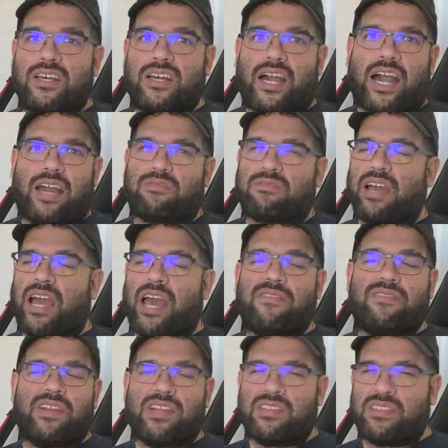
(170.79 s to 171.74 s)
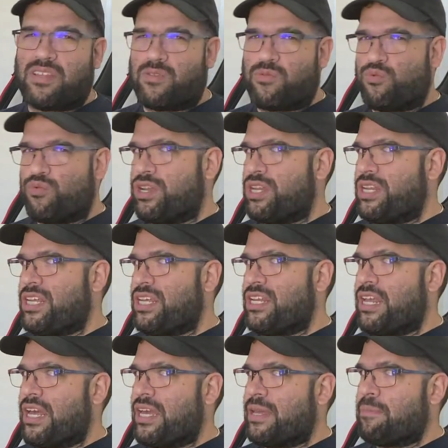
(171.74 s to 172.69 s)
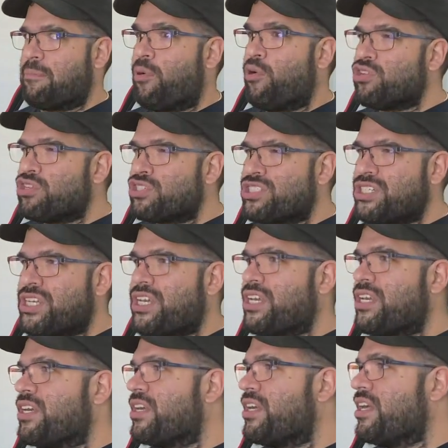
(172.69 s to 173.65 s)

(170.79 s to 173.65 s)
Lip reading: I don't have anything really like pushing,